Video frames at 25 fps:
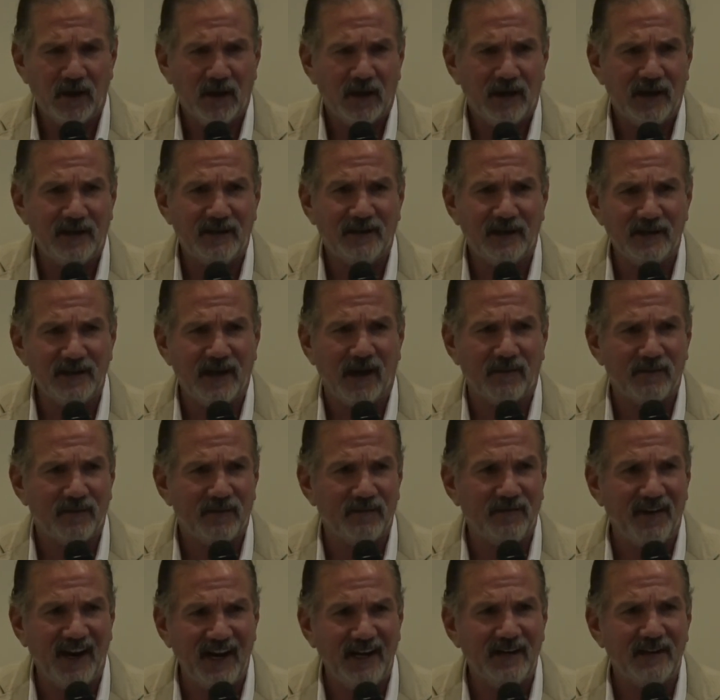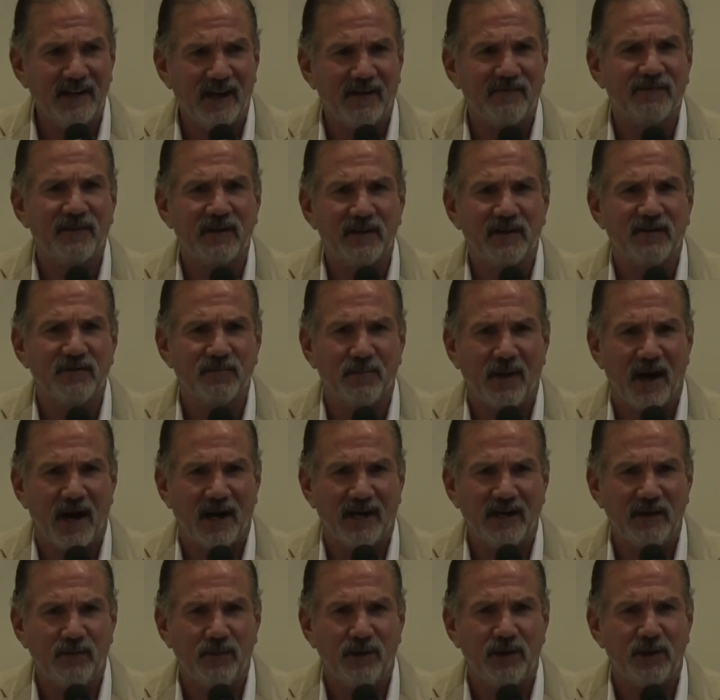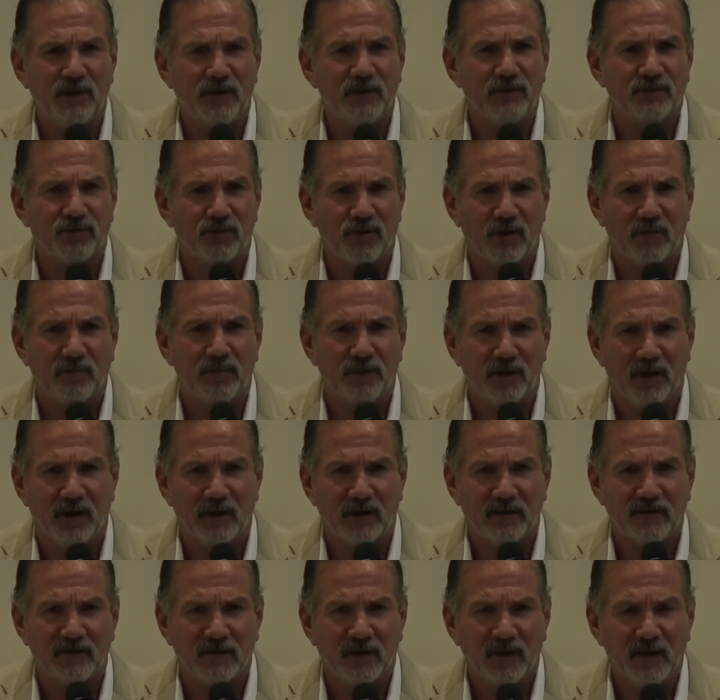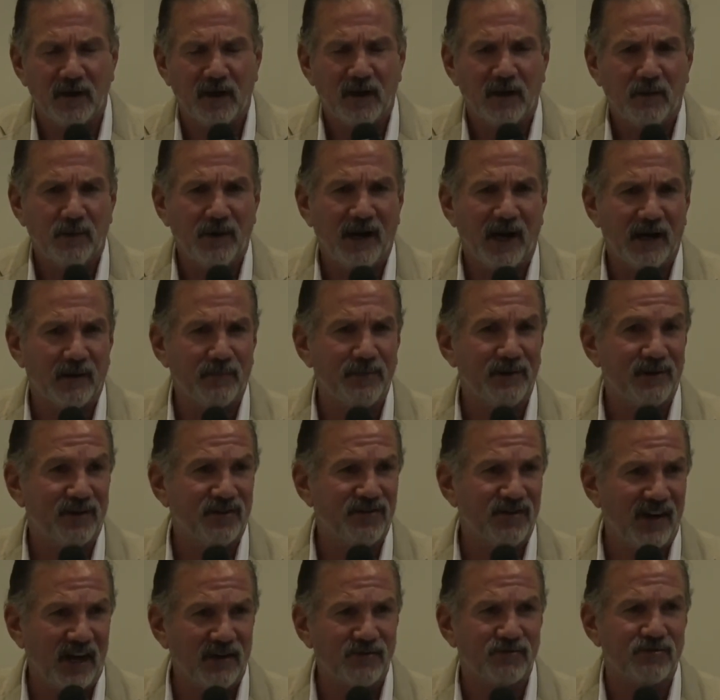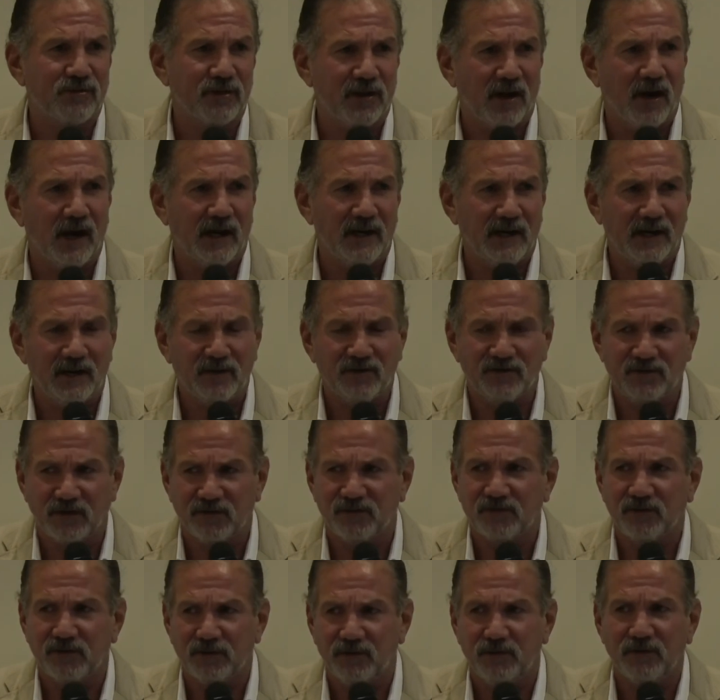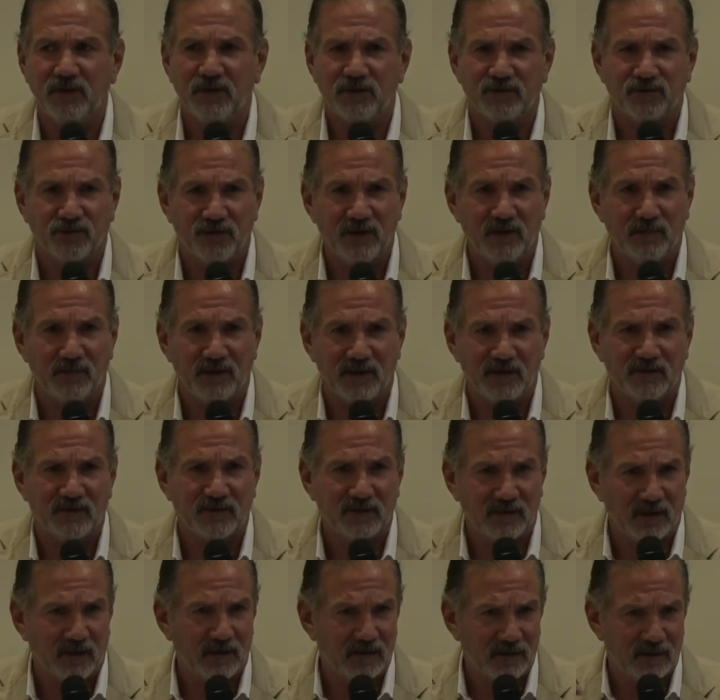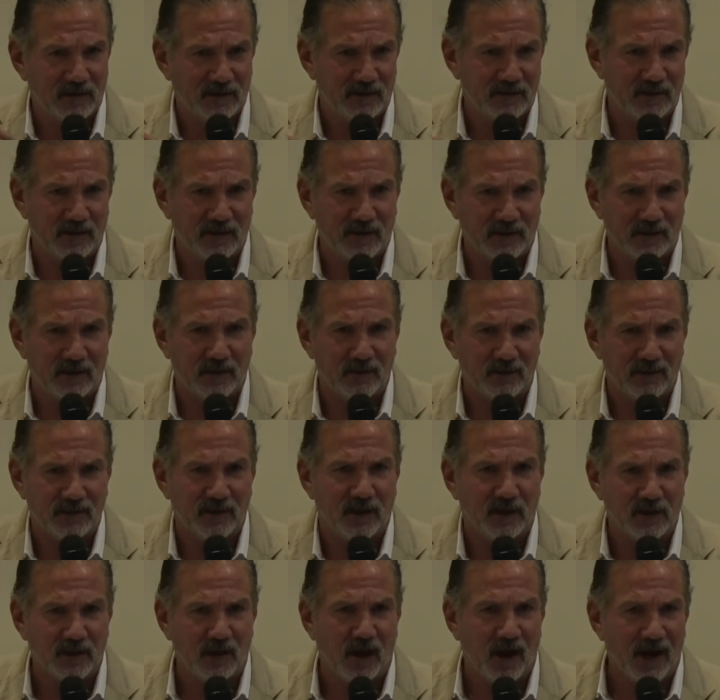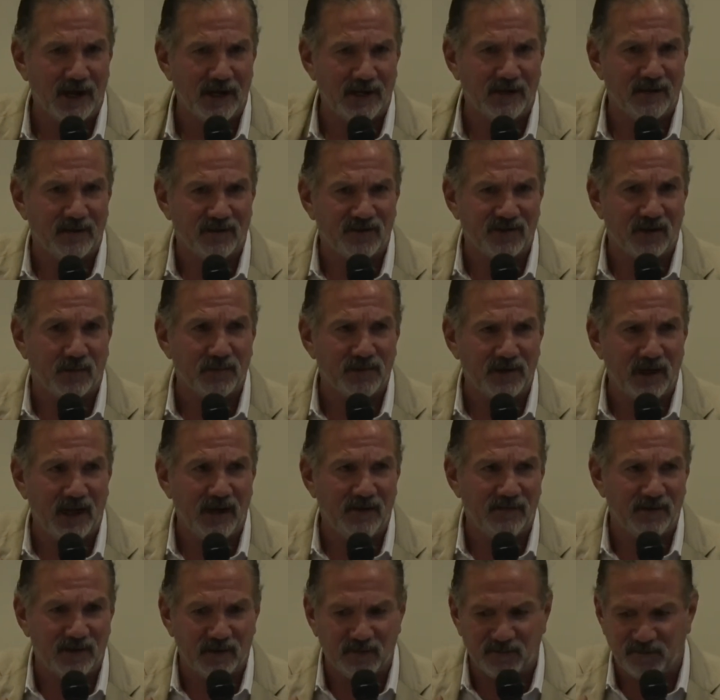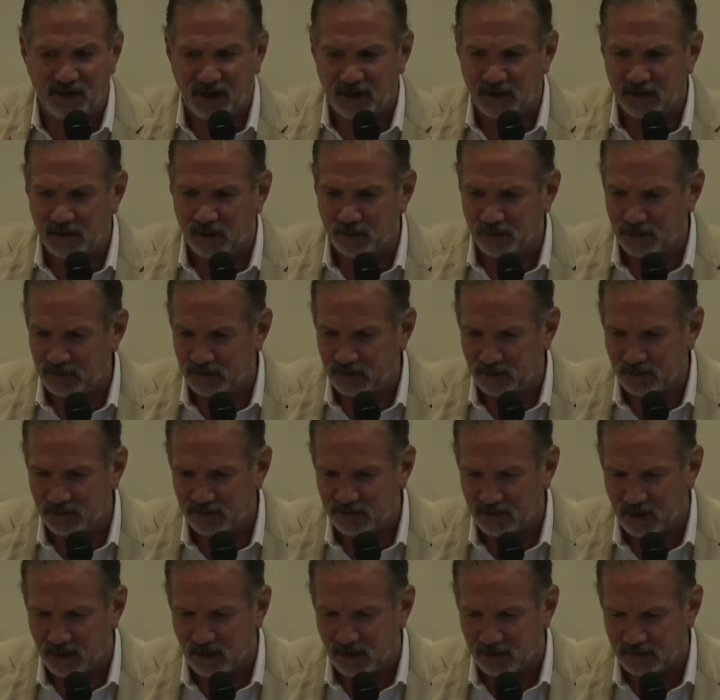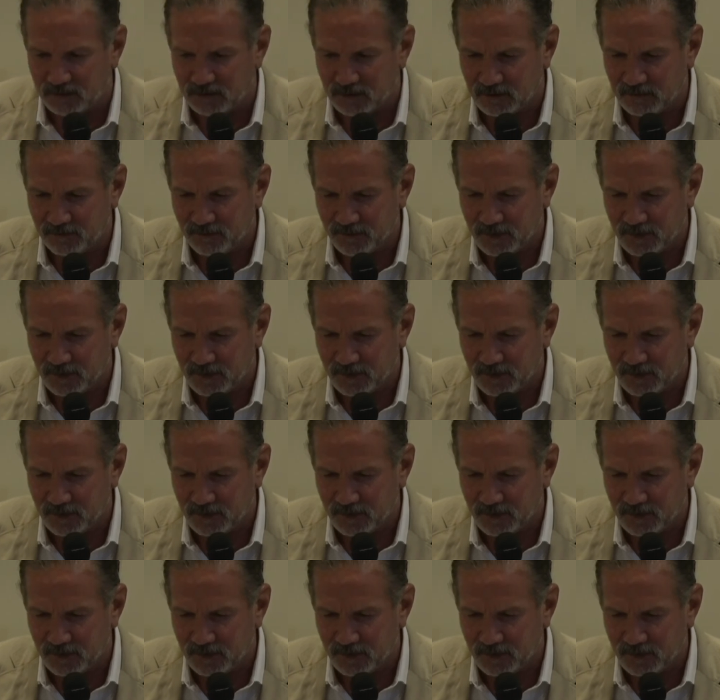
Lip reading: He didn't have a vein left in his body. We couldn't draw bloods. We had to put a central line in just to do the treatments, a line in the subclavian vein going to his heart.